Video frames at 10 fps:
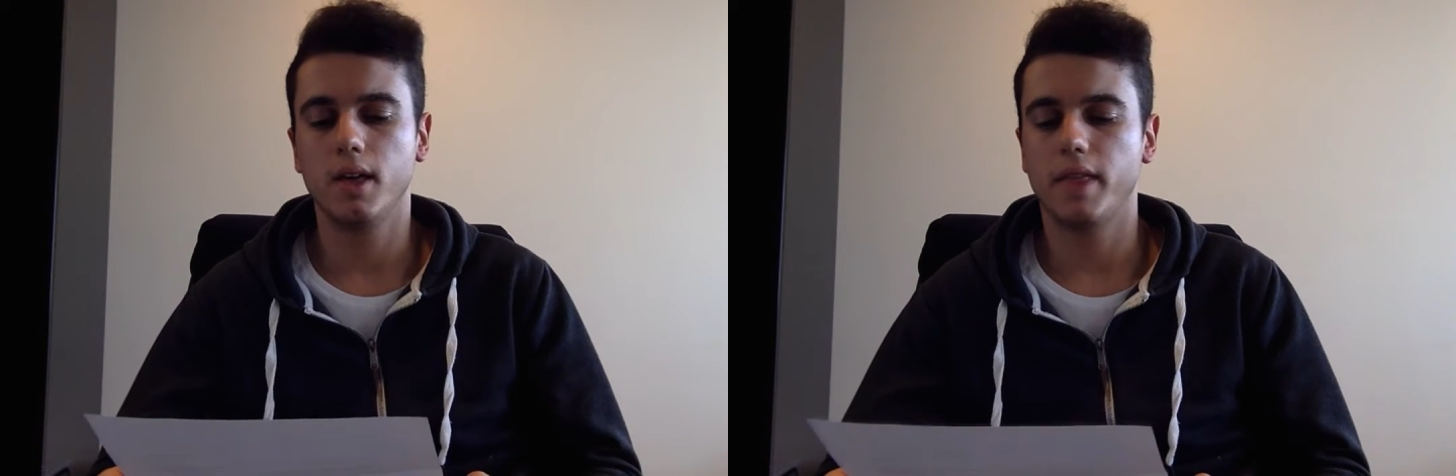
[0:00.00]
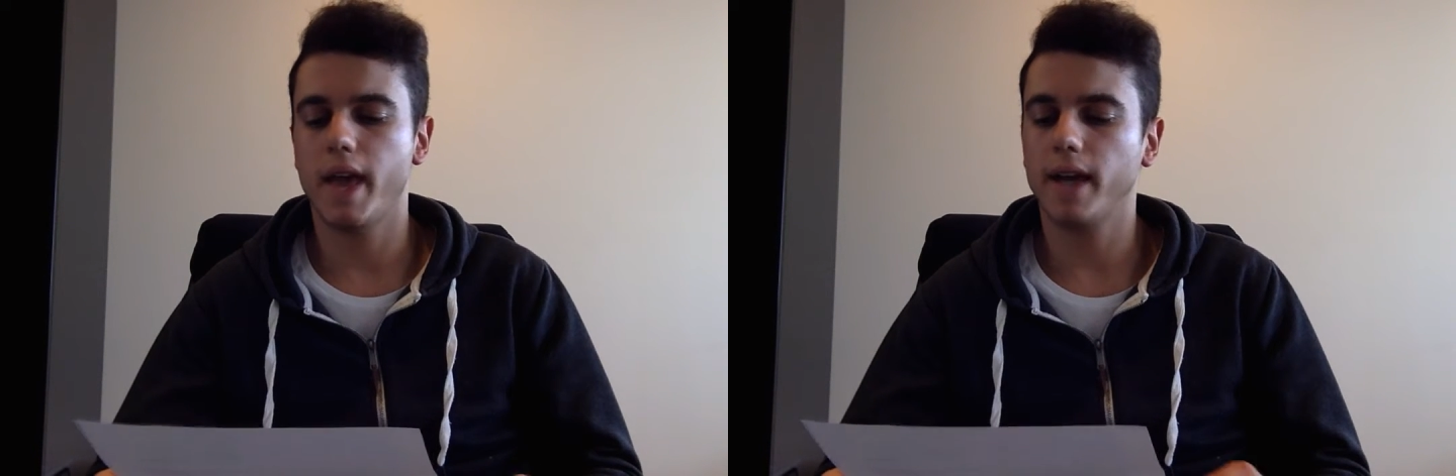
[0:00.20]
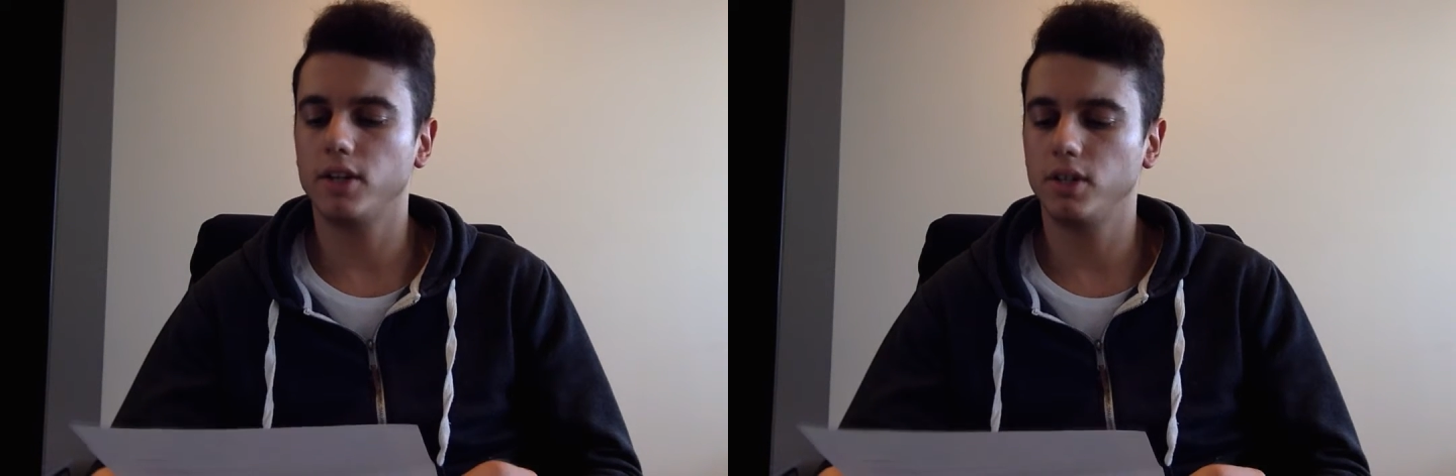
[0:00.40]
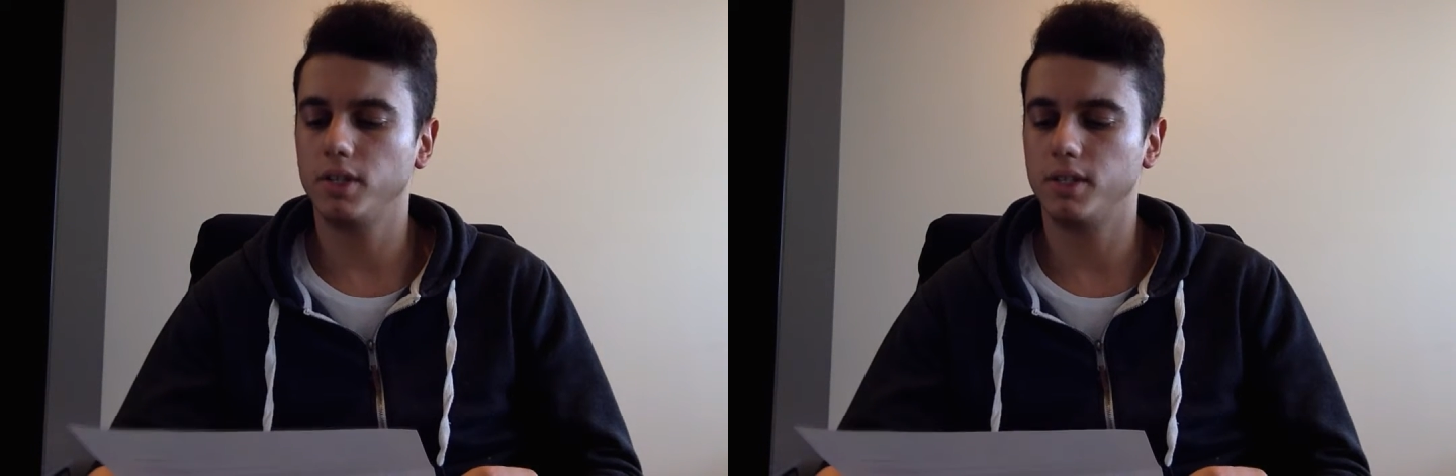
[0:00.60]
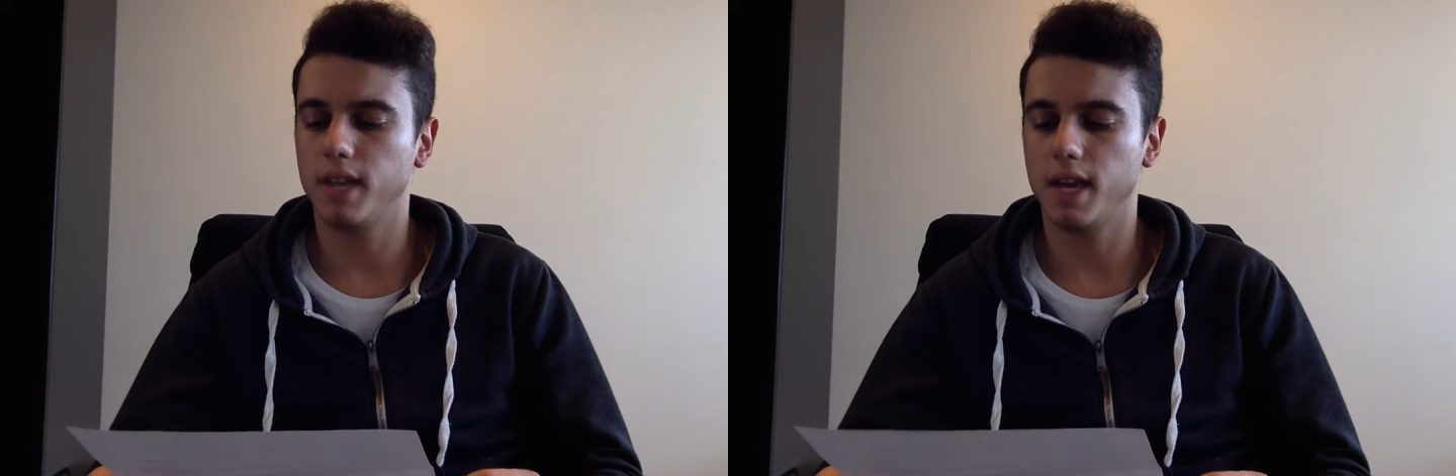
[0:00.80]
They actually
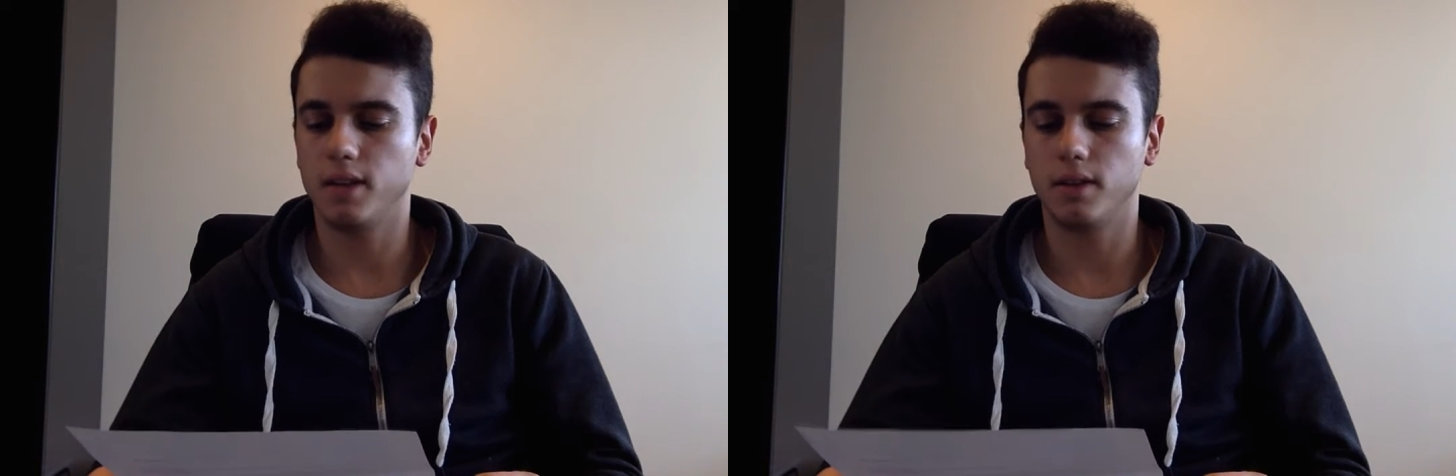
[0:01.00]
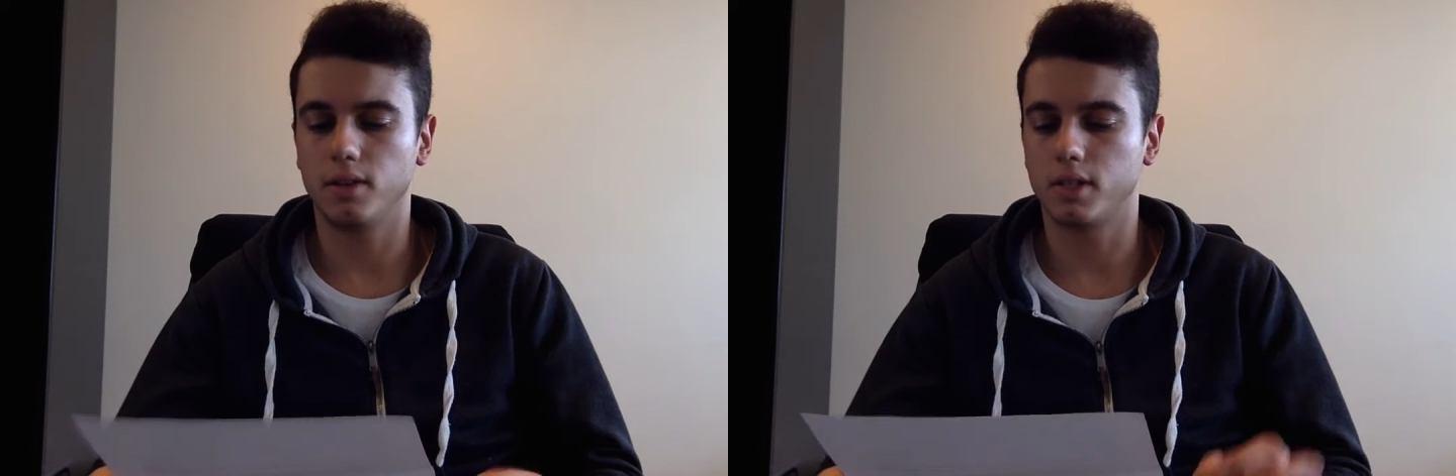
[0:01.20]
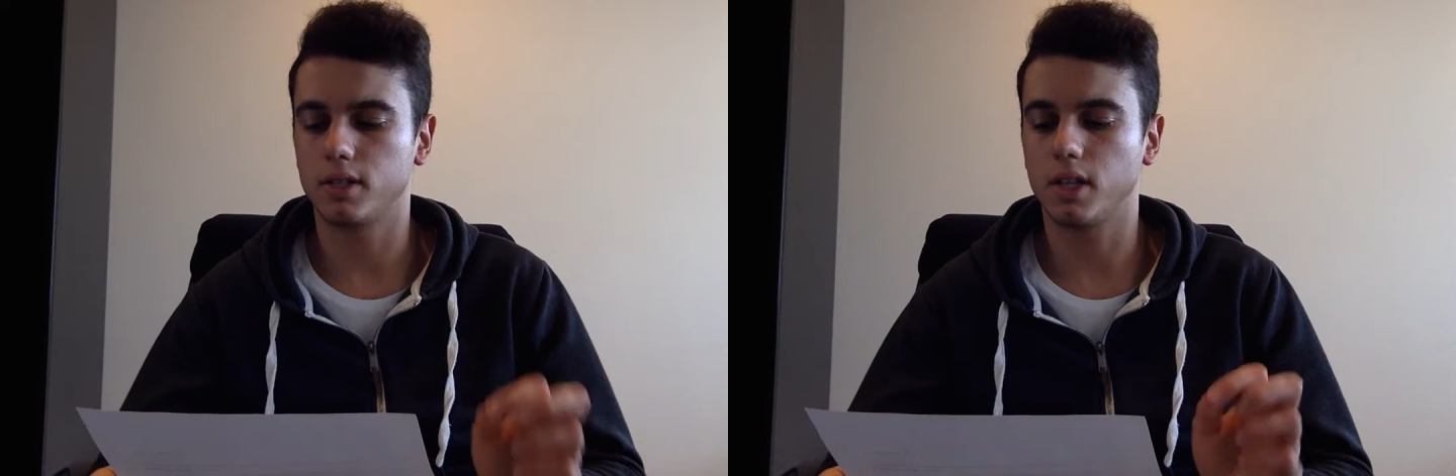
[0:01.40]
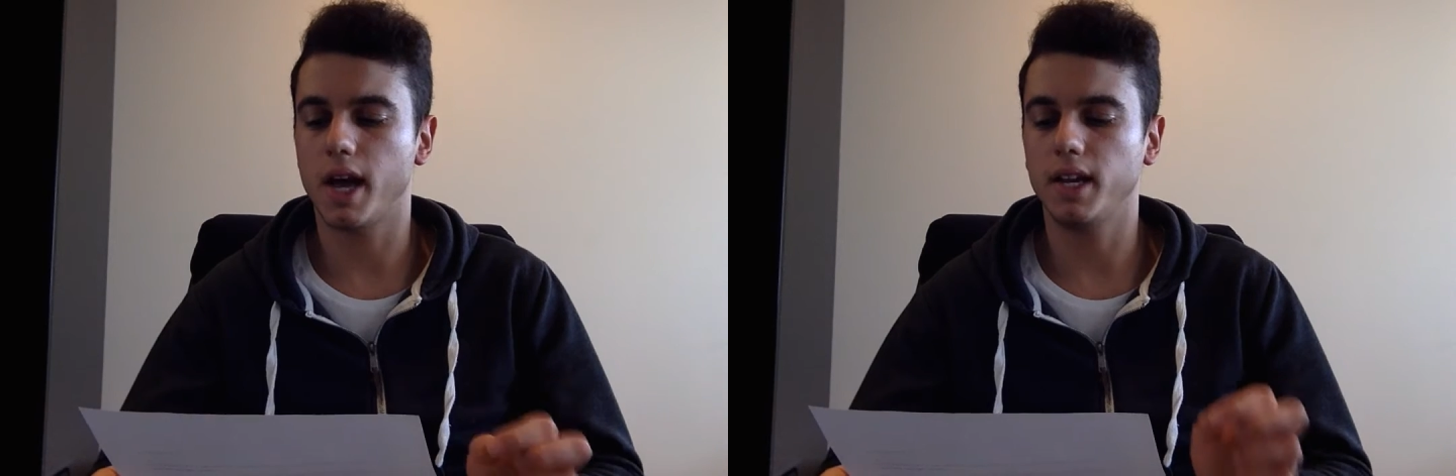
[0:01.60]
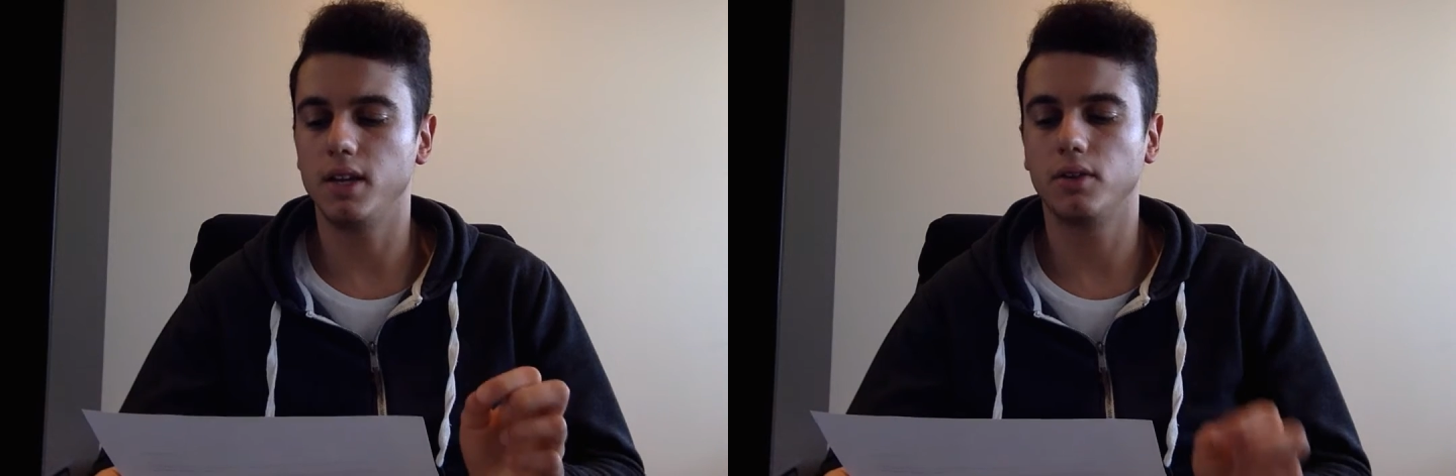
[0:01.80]
said the
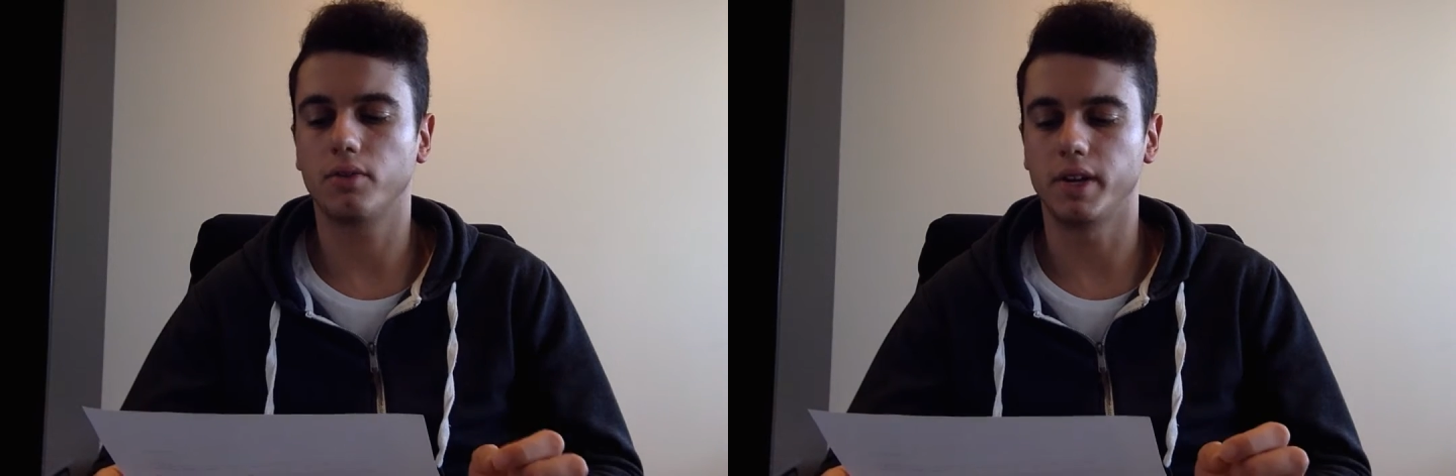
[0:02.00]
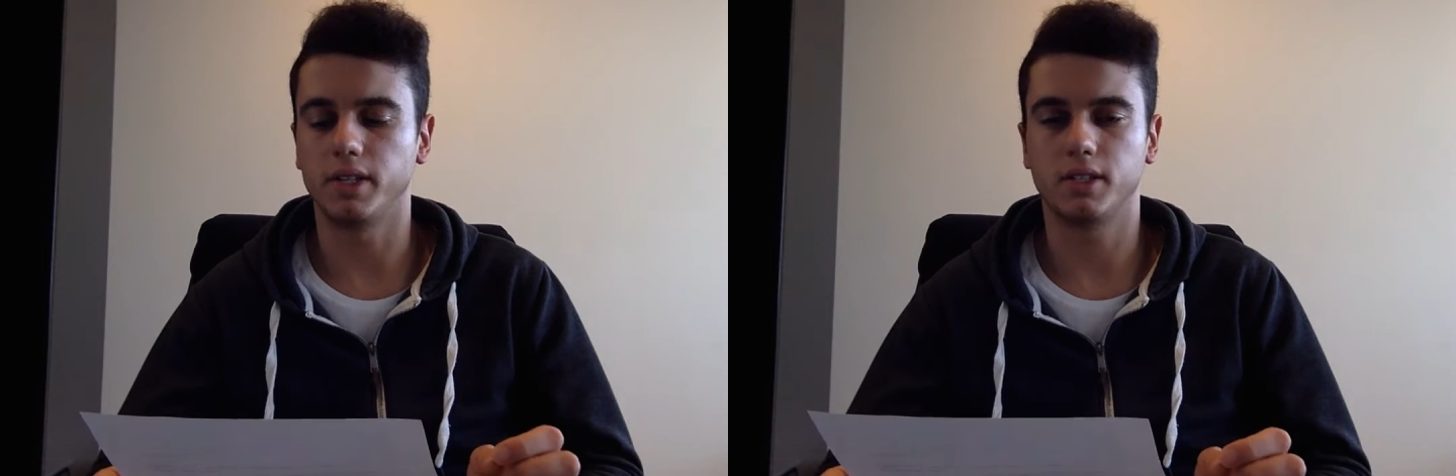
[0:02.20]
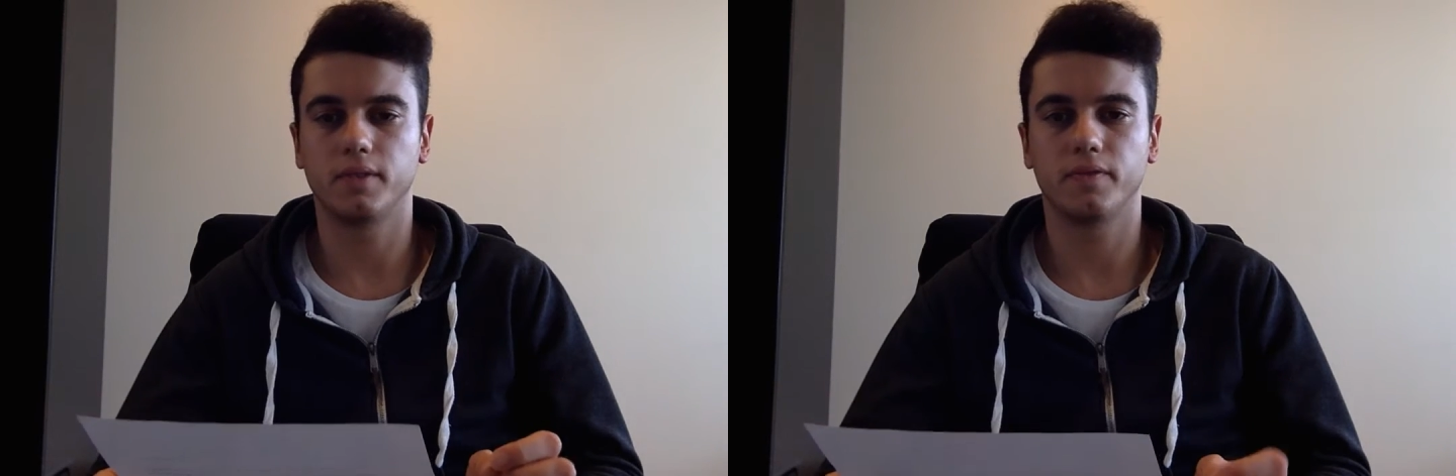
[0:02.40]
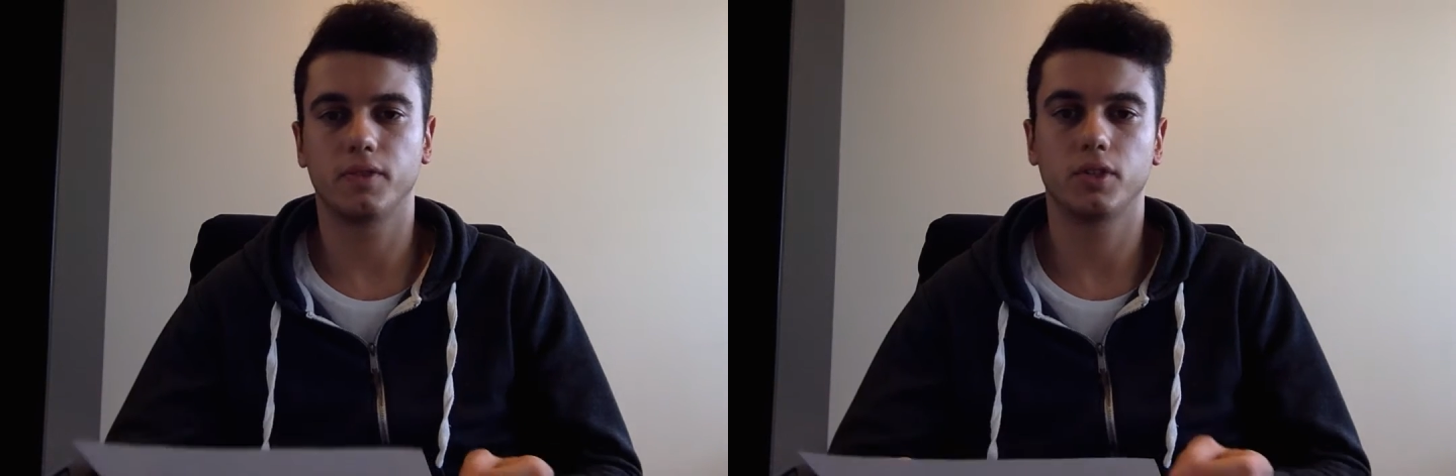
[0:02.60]
slight increase.